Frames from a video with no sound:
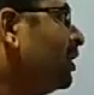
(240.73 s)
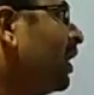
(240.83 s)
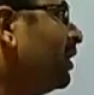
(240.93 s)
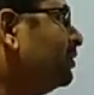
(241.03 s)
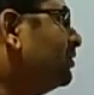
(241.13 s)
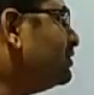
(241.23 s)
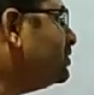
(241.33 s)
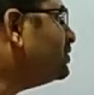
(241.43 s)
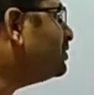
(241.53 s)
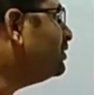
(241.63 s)
And this
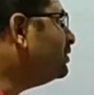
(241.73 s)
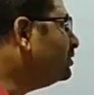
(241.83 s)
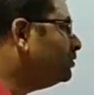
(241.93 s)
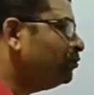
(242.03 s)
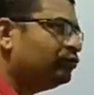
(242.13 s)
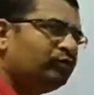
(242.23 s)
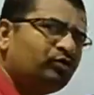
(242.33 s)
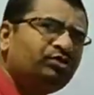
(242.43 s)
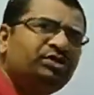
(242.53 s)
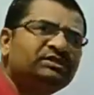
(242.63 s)
is
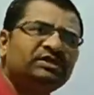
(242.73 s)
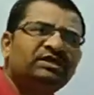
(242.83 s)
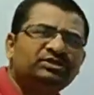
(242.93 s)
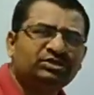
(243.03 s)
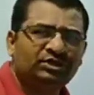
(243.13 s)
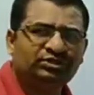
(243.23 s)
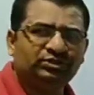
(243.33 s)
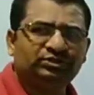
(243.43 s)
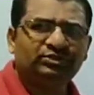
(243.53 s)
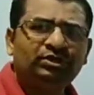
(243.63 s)
through these
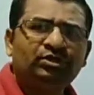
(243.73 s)
illustrations